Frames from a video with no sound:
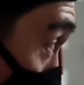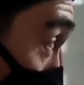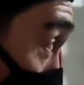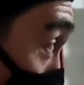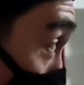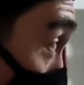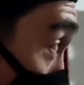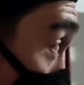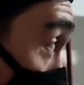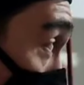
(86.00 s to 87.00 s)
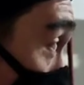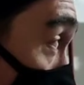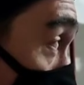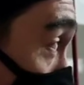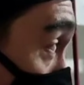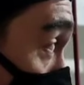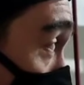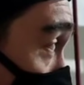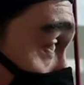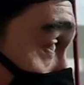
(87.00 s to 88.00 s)
so you just try to
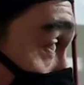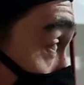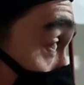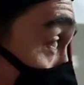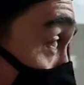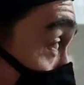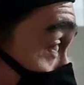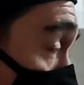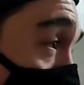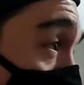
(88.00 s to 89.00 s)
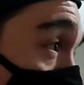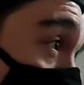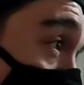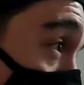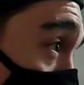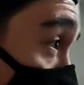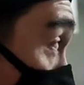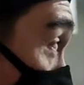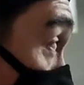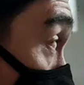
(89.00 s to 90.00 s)
really keep the ball out of his hands and make
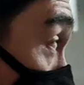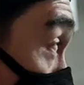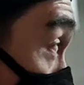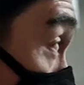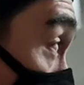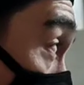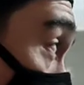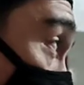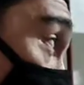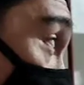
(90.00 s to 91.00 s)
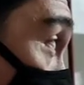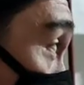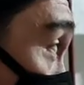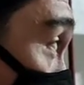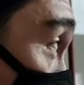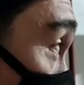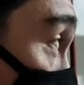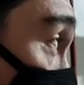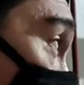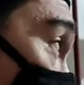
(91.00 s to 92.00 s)
everyone else beat us. And
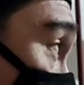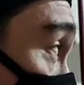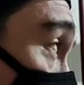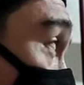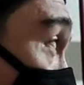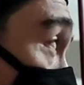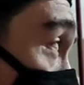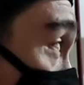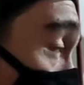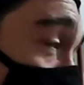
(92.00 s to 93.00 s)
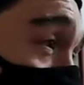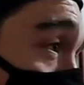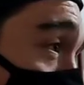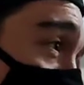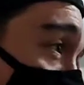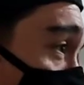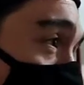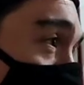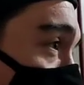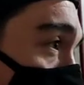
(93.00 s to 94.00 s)
just stay focused on the game plan and just
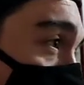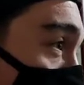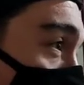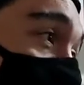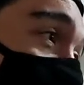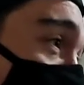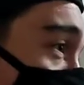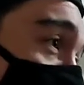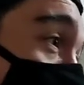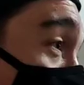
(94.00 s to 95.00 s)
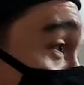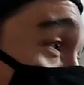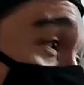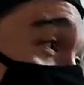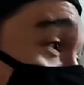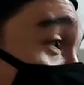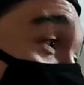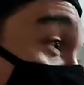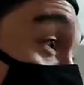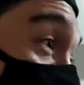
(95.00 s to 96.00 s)
try to keep him limit him
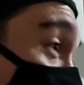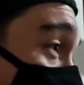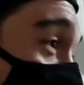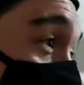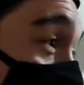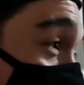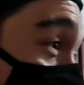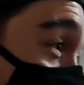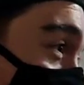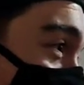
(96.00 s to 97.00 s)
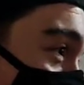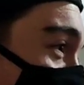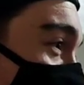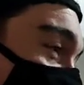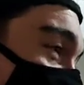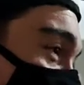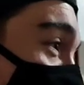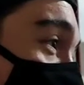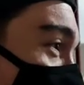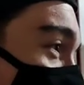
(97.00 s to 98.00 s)
as much as possible.
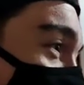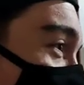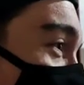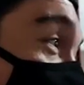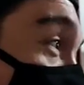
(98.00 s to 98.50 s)
So, I mean, yeah, that